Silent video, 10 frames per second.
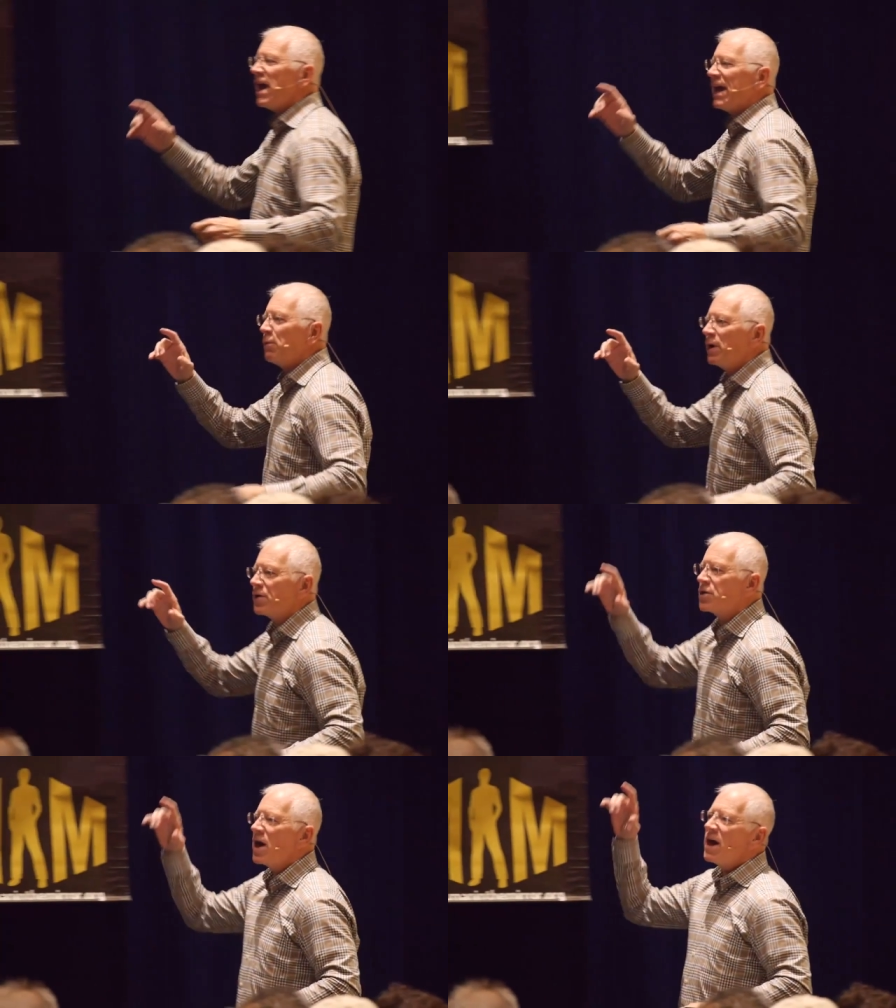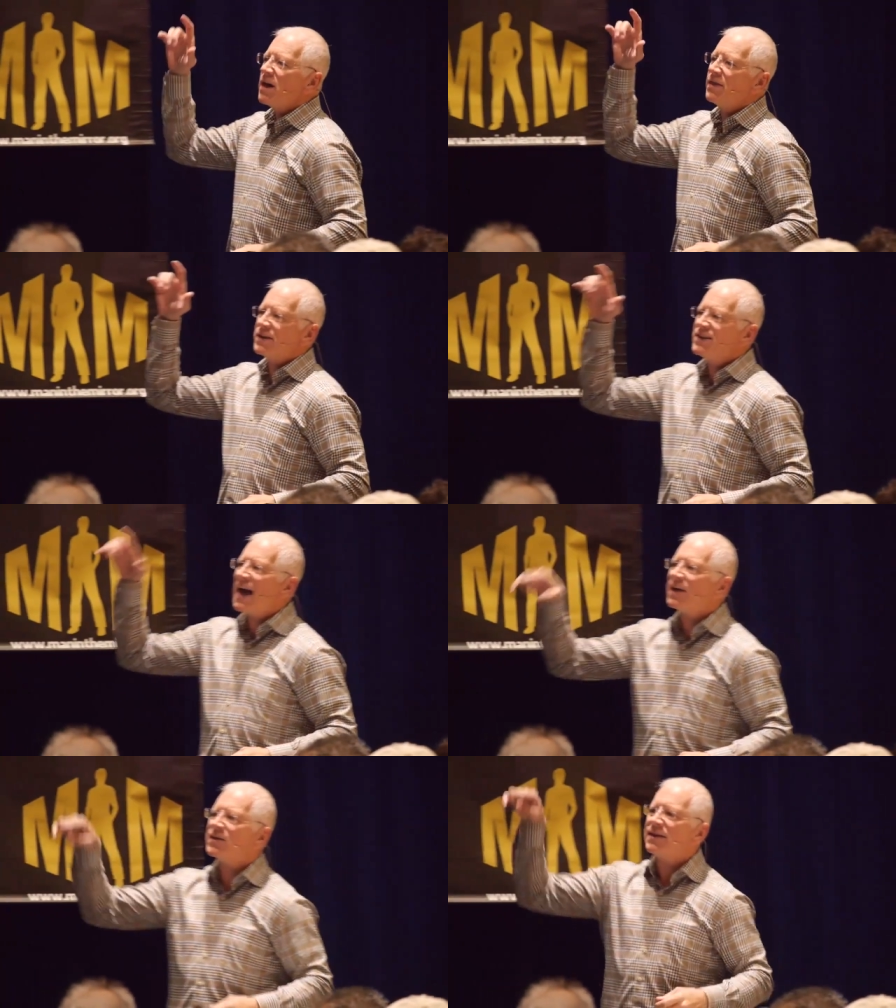in which the
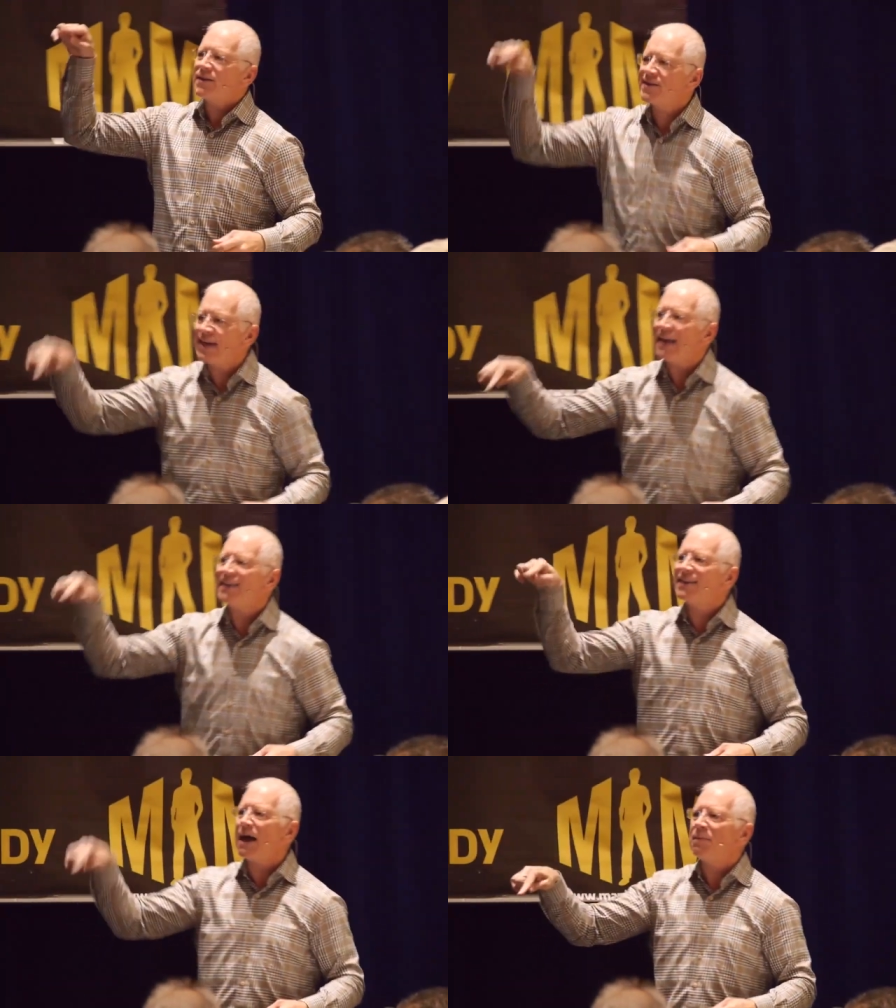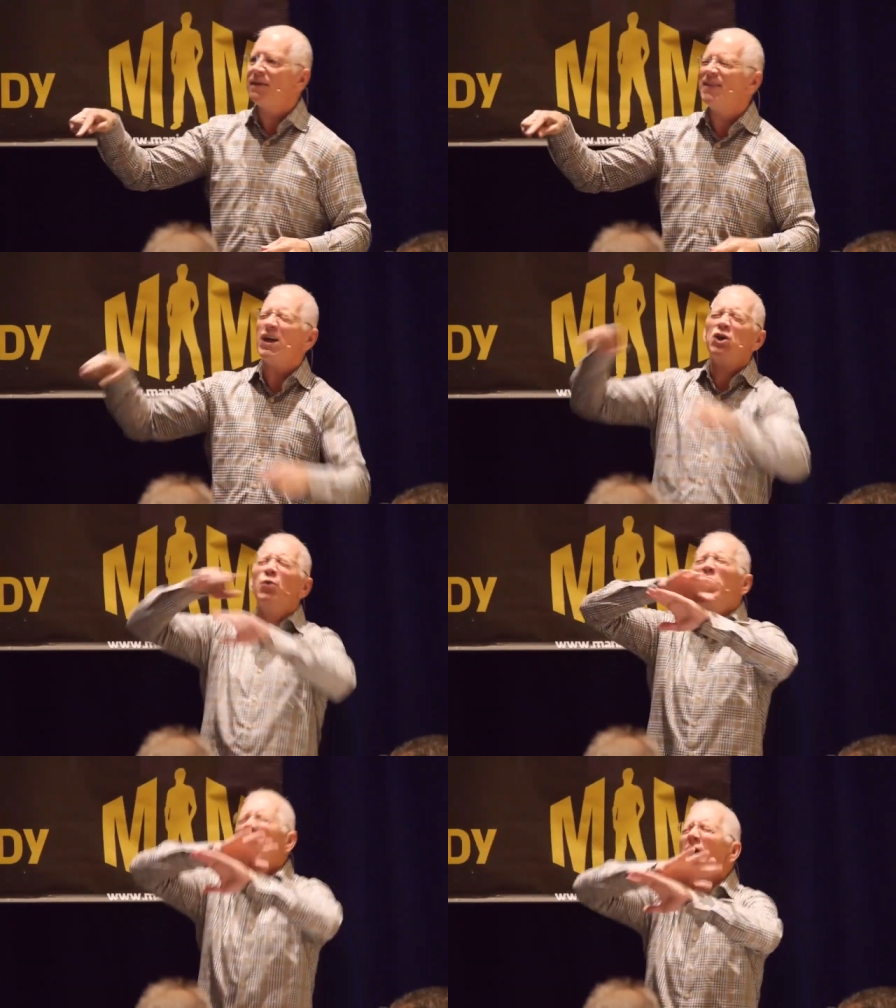text says something that
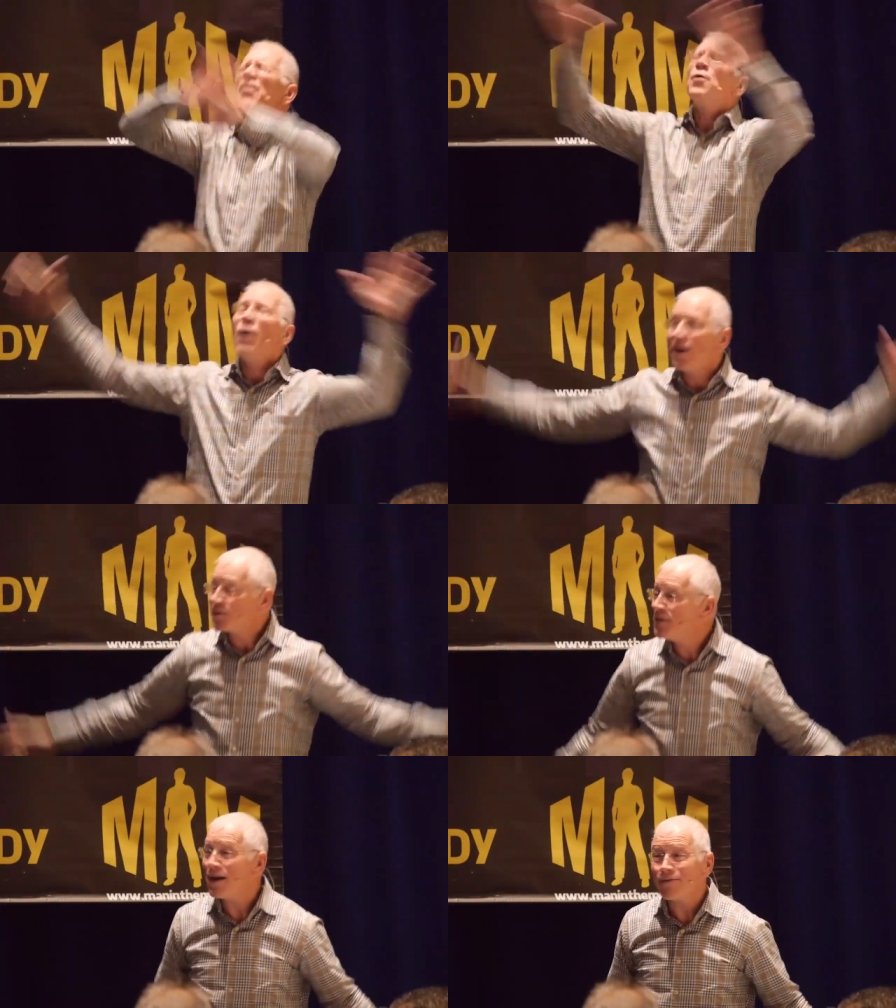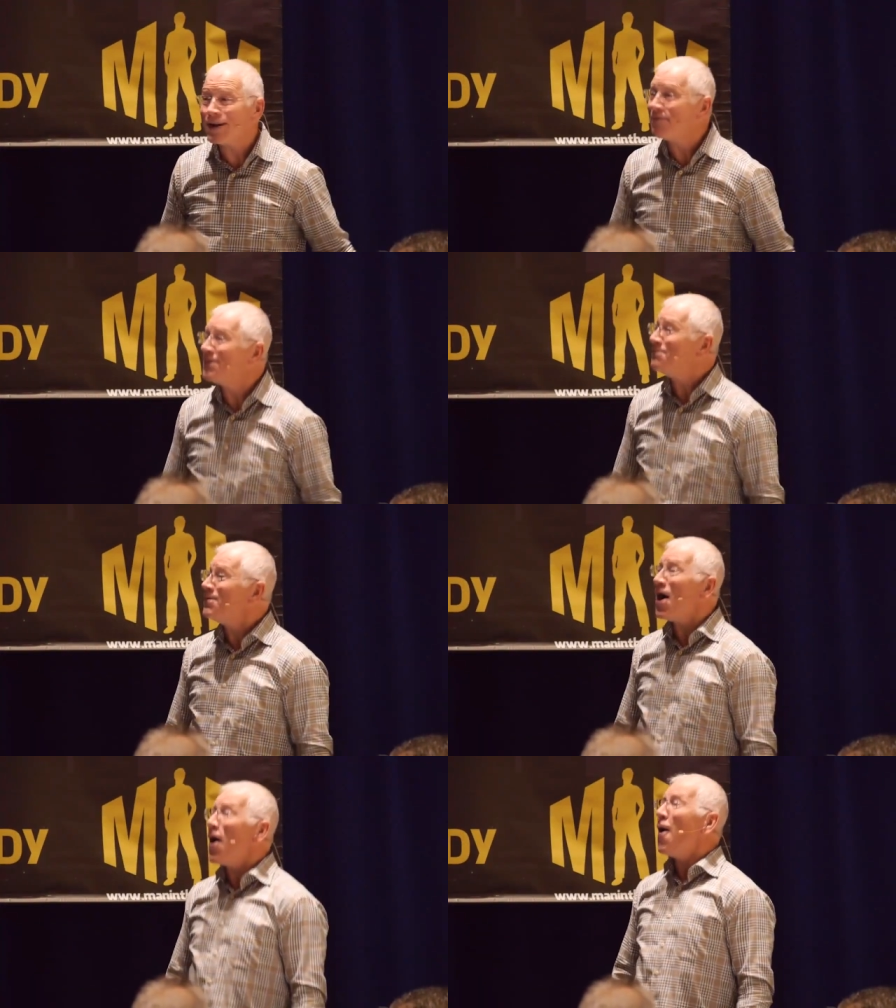you would otherwise never
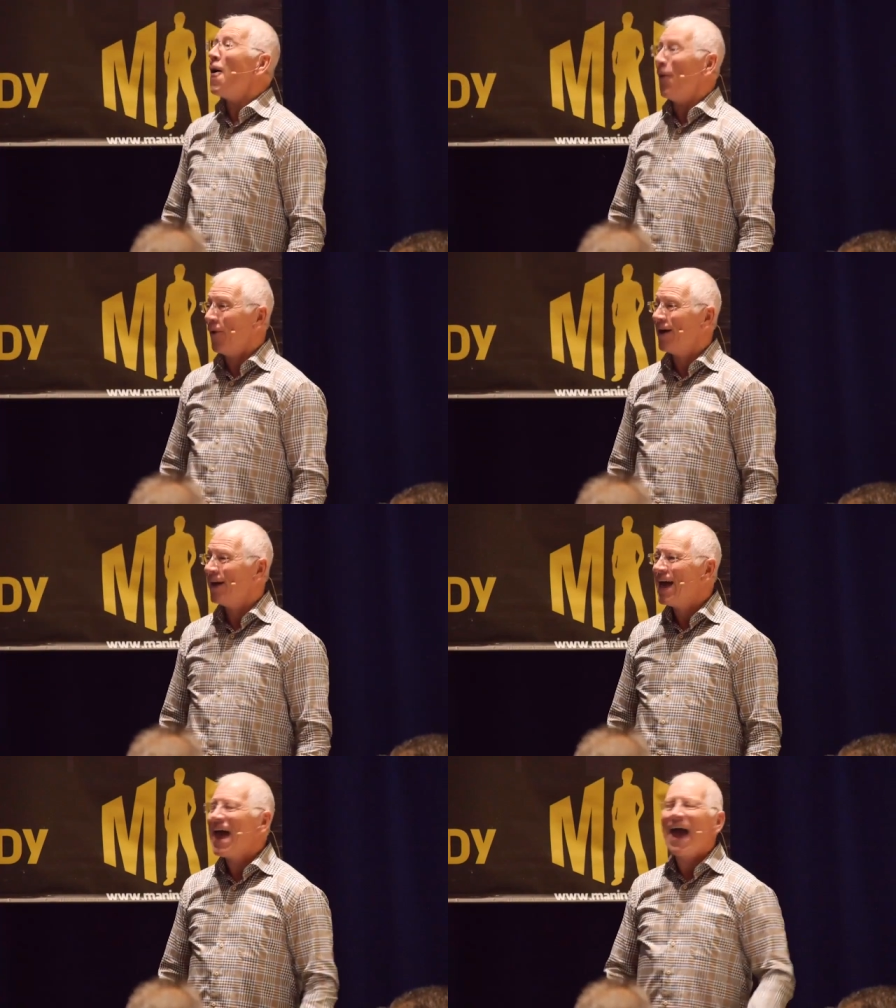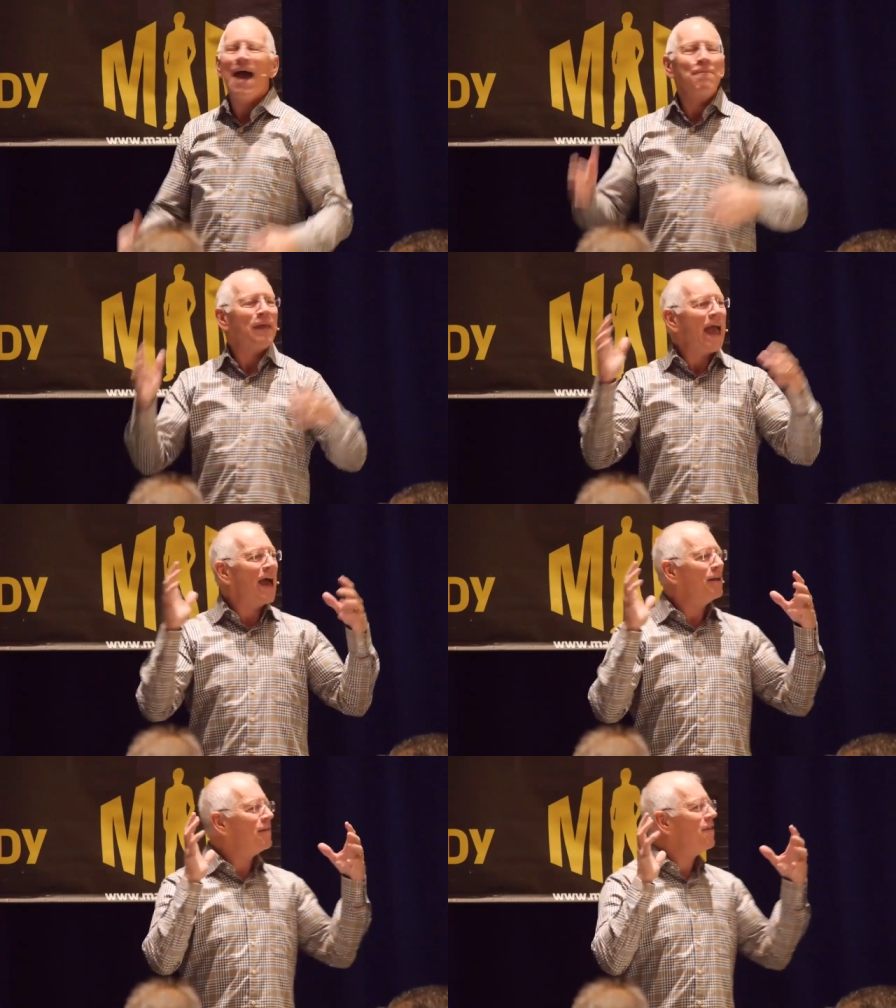even know.
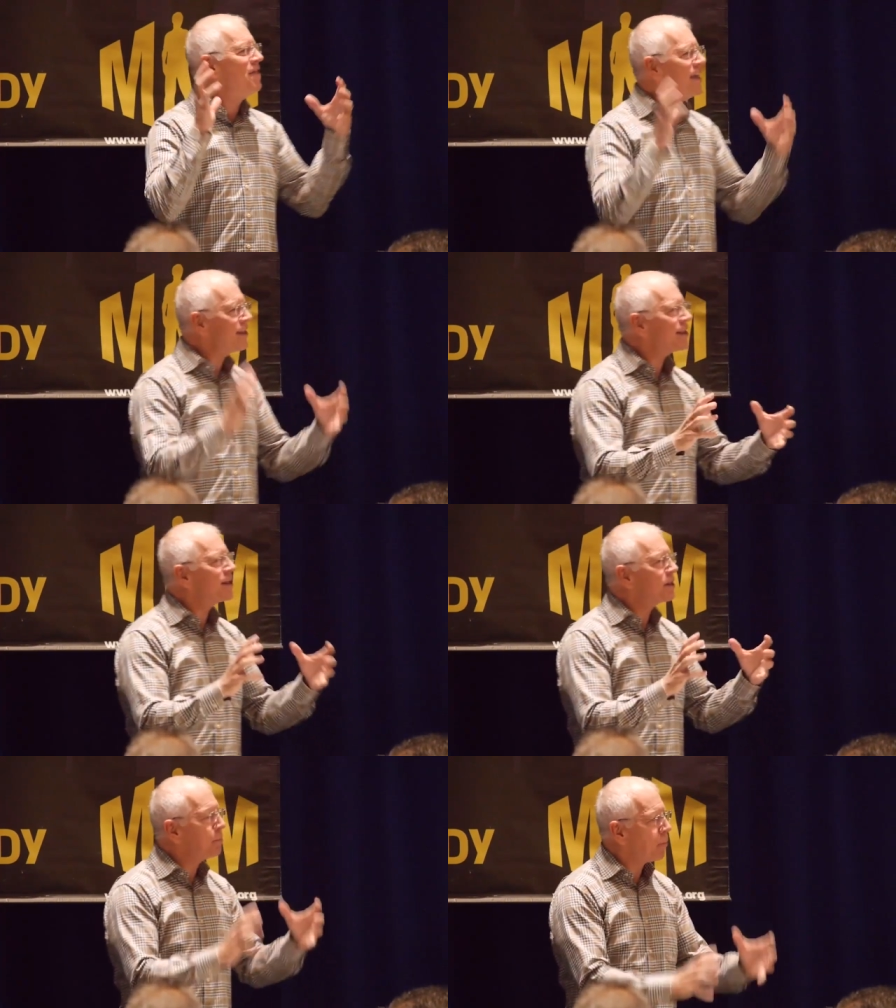And this is the